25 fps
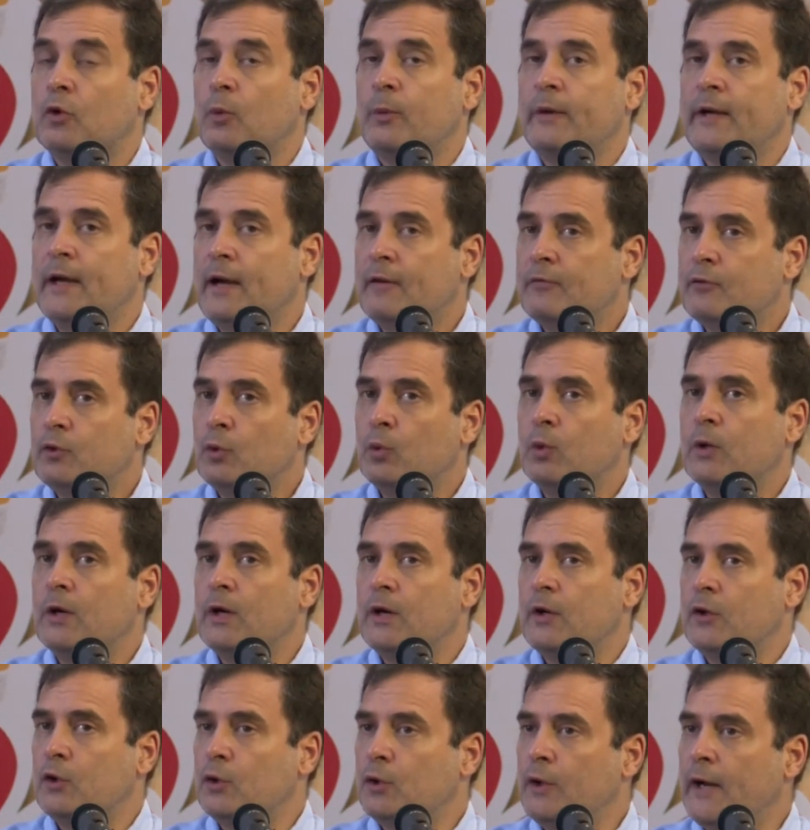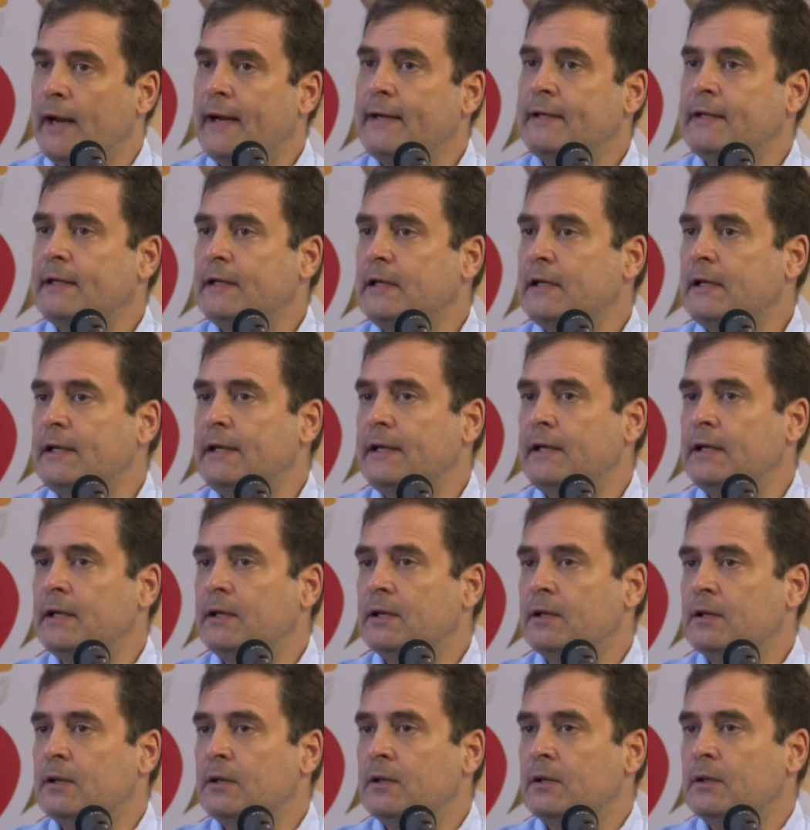So we have to work unitedly
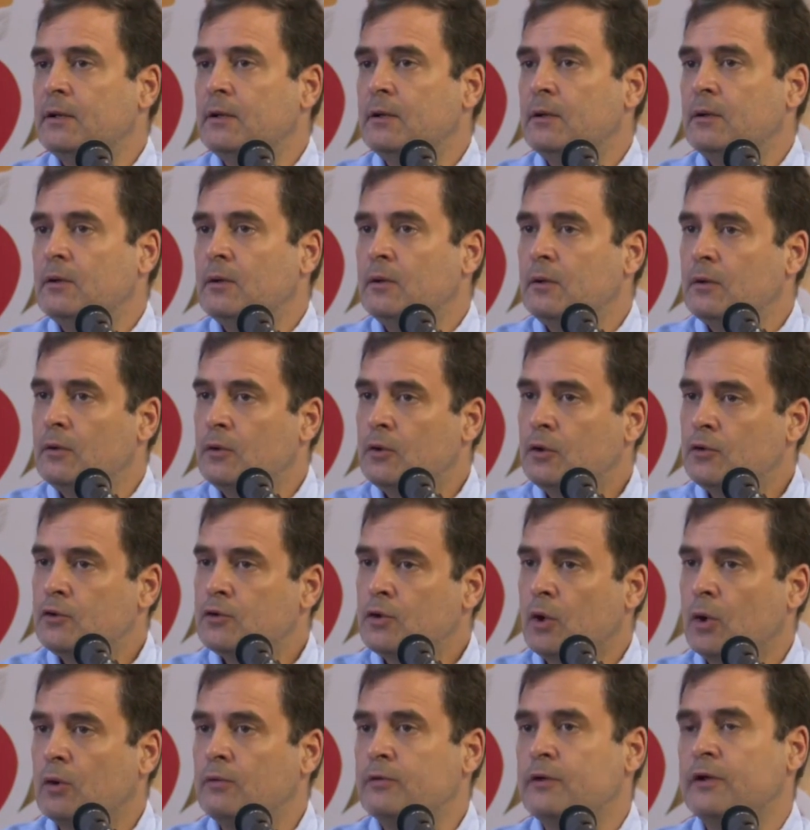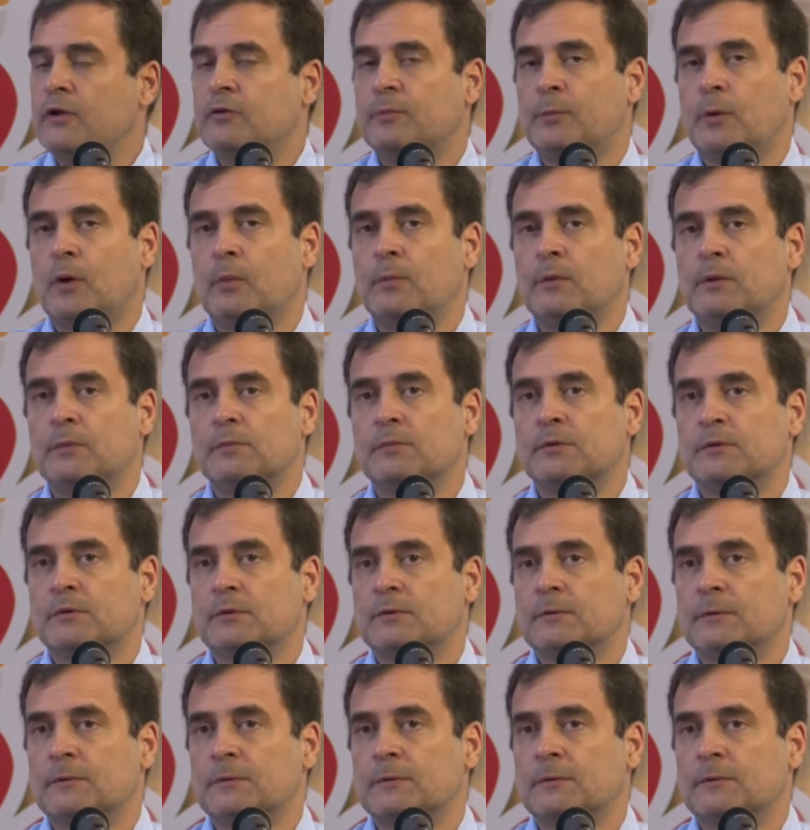to solve these problems.